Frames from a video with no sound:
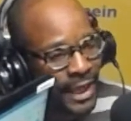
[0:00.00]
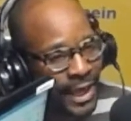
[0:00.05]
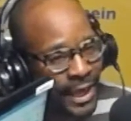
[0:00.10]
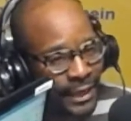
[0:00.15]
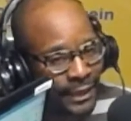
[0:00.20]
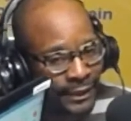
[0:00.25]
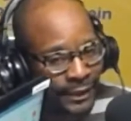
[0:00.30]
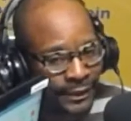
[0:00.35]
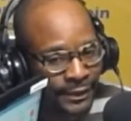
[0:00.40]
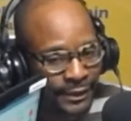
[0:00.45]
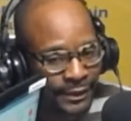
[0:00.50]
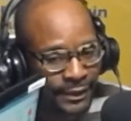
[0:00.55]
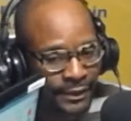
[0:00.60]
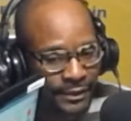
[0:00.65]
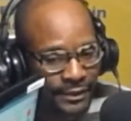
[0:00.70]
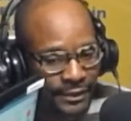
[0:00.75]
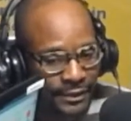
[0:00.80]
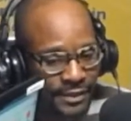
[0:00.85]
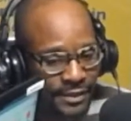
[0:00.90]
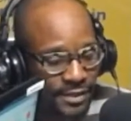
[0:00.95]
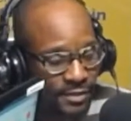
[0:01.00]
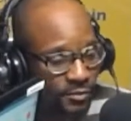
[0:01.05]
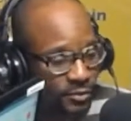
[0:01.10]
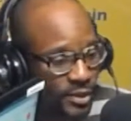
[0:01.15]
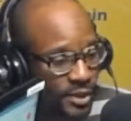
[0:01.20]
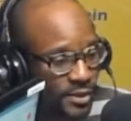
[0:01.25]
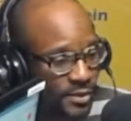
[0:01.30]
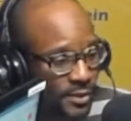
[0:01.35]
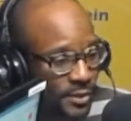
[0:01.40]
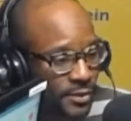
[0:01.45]
I had did some
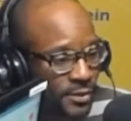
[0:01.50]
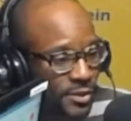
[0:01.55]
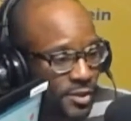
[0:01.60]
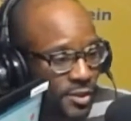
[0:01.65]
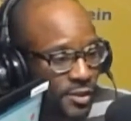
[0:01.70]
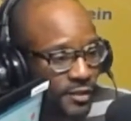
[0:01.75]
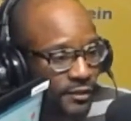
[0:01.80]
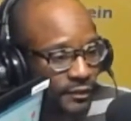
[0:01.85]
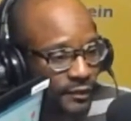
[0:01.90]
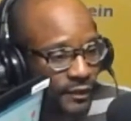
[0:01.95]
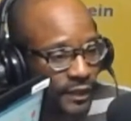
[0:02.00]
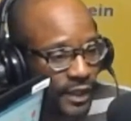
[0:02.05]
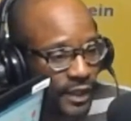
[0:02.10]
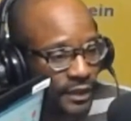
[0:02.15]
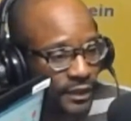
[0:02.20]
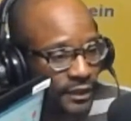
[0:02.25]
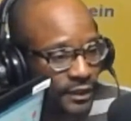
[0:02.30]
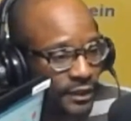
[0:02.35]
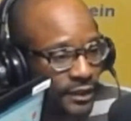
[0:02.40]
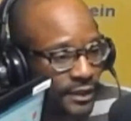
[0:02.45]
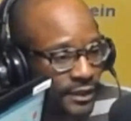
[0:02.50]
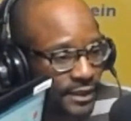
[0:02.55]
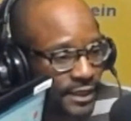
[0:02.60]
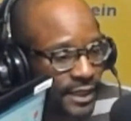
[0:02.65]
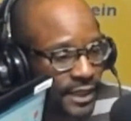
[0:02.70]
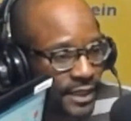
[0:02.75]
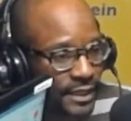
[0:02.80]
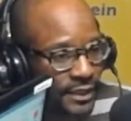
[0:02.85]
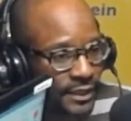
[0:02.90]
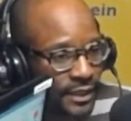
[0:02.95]
research and looked
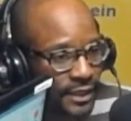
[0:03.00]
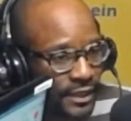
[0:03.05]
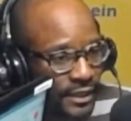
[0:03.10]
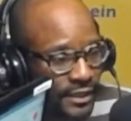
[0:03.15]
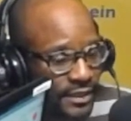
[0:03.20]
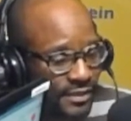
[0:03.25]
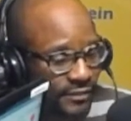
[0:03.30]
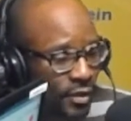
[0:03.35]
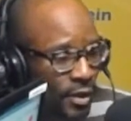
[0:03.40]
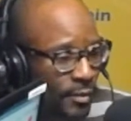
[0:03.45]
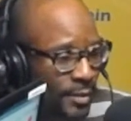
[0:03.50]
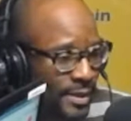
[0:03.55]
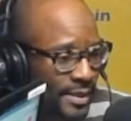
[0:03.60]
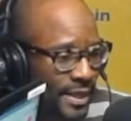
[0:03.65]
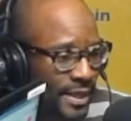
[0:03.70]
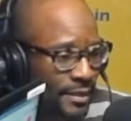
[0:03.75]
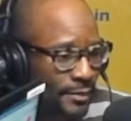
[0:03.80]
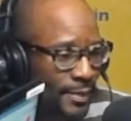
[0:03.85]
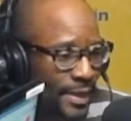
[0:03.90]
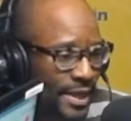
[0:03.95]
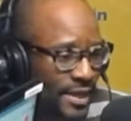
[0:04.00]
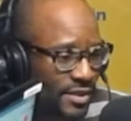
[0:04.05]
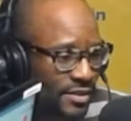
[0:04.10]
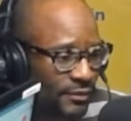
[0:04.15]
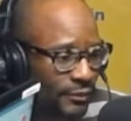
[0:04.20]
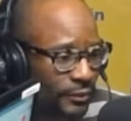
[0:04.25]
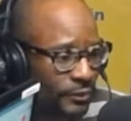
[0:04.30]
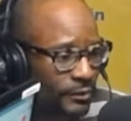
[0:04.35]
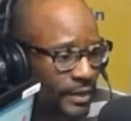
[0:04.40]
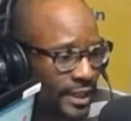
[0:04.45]
at, because I've always had a
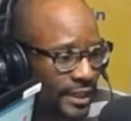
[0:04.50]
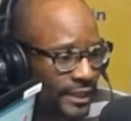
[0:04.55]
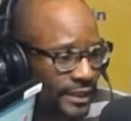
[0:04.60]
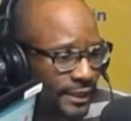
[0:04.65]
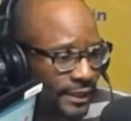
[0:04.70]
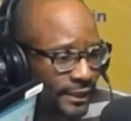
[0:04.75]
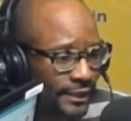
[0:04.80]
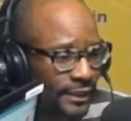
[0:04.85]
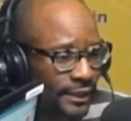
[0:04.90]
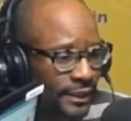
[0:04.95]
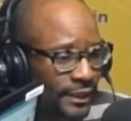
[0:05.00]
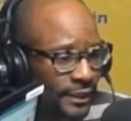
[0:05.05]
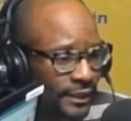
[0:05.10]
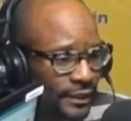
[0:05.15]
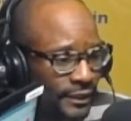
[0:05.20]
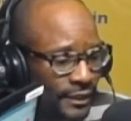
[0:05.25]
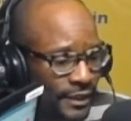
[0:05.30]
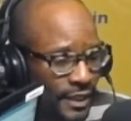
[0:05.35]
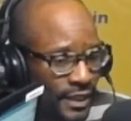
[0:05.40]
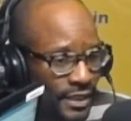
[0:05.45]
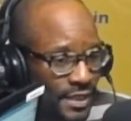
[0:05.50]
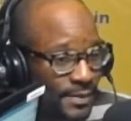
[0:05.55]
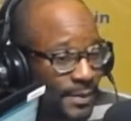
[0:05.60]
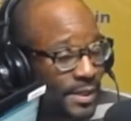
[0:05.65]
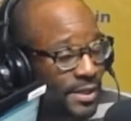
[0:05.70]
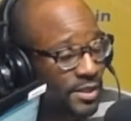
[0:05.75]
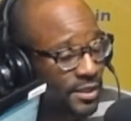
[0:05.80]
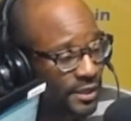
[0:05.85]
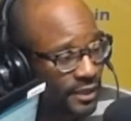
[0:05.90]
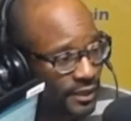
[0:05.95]
passion for writing,
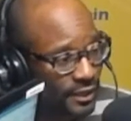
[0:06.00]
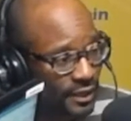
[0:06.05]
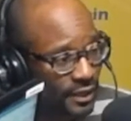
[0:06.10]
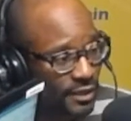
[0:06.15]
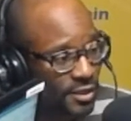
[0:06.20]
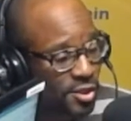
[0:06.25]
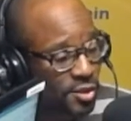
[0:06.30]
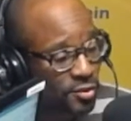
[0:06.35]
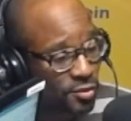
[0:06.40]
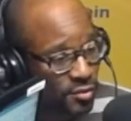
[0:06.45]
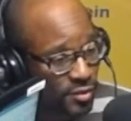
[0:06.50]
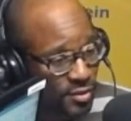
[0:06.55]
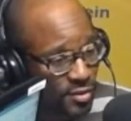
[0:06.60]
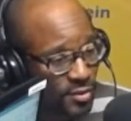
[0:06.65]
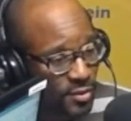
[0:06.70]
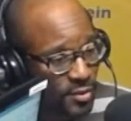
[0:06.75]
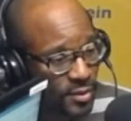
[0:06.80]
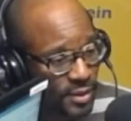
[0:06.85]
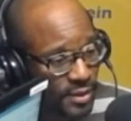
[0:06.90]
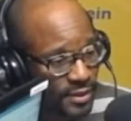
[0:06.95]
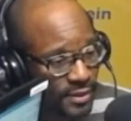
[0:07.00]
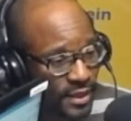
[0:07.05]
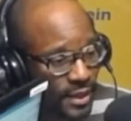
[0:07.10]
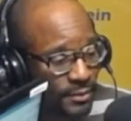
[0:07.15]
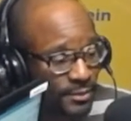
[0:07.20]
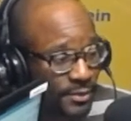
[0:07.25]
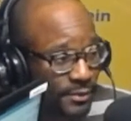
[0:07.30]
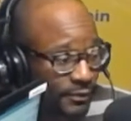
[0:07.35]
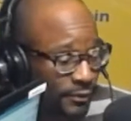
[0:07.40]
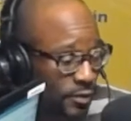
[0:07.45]
especially children's stories.
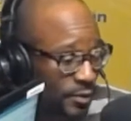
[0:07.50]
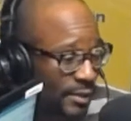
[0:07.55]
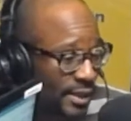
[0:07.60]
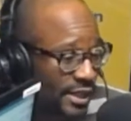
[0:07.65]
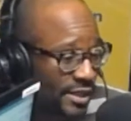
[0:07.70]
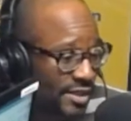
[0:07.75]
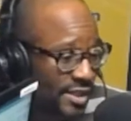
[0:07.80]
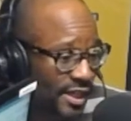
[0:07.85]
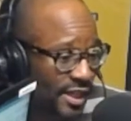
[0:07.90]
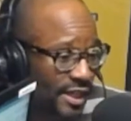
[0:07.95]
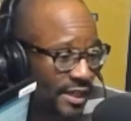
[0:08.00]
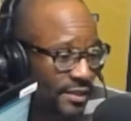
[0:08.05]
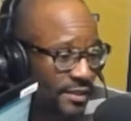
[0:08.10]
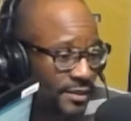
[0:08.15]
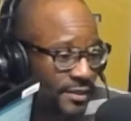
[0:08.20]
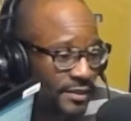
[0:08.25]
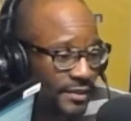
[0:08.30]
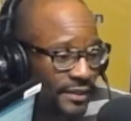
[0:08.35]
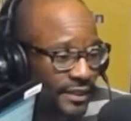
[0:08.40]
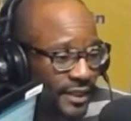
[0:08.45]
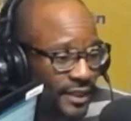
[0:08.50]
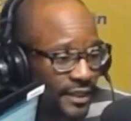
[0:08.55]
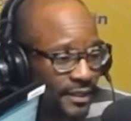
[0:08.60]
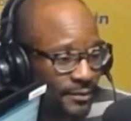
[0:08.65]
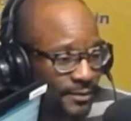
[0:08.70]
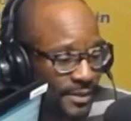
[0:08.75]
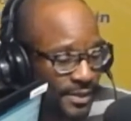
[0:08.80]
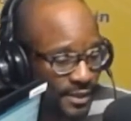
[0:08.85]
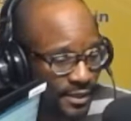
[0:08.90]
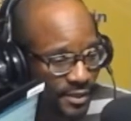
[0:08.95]
I'm a former educator,
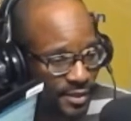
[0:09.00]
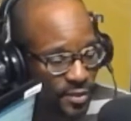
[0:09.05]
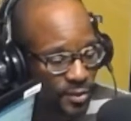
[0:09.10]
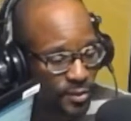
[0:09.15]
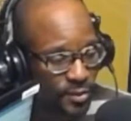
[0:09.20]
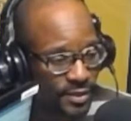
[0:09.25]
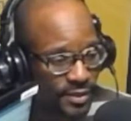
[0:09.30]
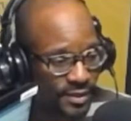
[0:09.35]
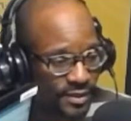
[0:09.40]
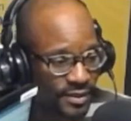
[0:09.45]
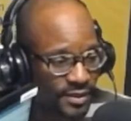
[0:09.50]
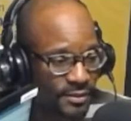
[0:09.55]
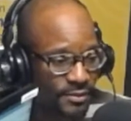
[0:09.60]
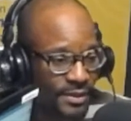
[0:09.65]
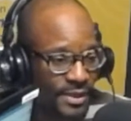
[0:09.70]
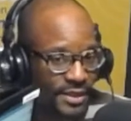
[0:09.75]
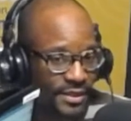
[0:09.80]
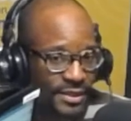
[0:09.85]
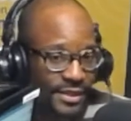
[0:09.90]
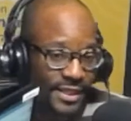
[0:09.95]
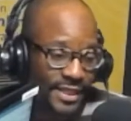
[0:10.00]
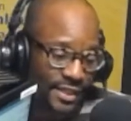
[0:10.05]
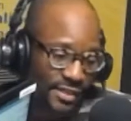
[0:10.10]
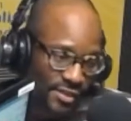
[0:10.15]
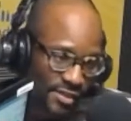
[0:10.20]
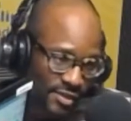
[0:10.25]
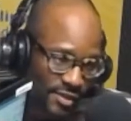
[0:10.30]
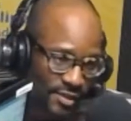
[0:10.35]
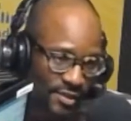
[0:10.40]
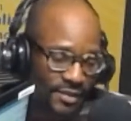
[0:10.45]
was in the school system as a
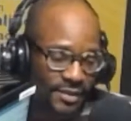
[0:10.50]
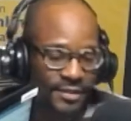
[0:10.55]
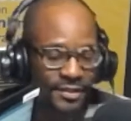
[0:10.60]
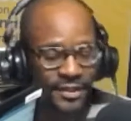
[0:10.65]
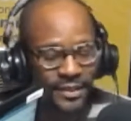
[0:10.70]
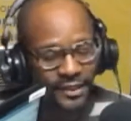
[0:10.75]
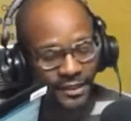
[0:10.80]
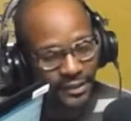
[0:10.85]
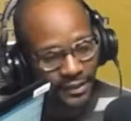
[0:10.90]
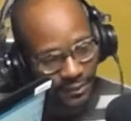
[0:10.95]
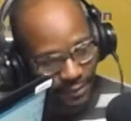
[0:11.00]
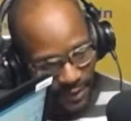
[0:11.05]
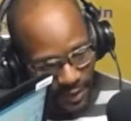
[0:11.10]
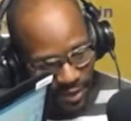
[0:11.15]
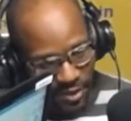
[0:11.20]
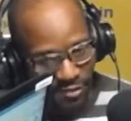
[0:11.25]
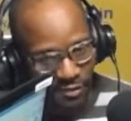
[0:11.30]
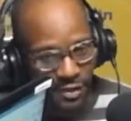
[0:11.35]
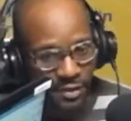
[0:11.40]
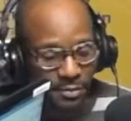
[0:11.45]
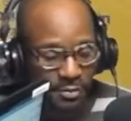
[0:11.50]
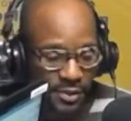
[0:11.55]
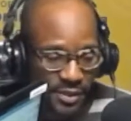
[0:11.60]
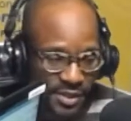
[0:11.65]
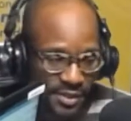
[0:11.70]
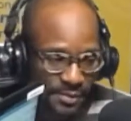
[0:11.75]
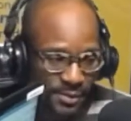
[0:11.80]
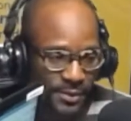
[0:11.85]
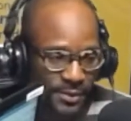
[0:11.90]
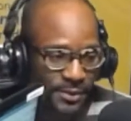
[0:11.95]
teacher, administrative
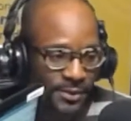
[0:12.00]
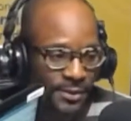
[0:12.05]
principal.